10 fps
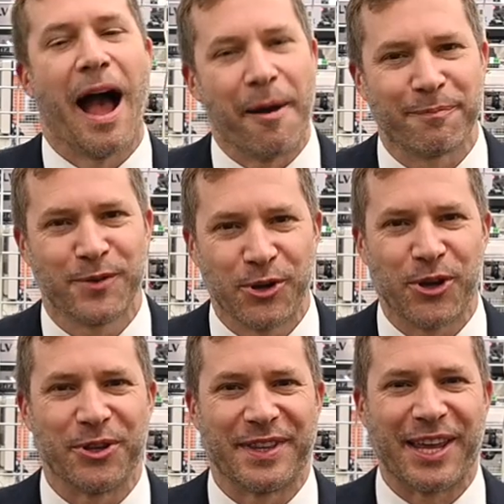I'm doing
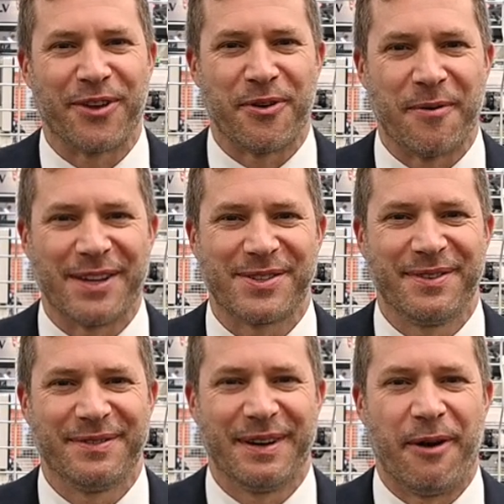good, thank you very much.
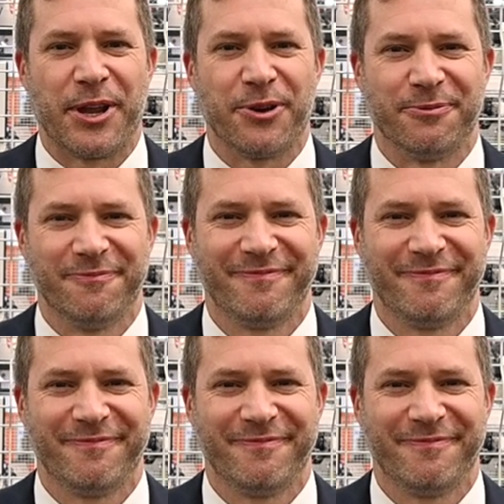How are you?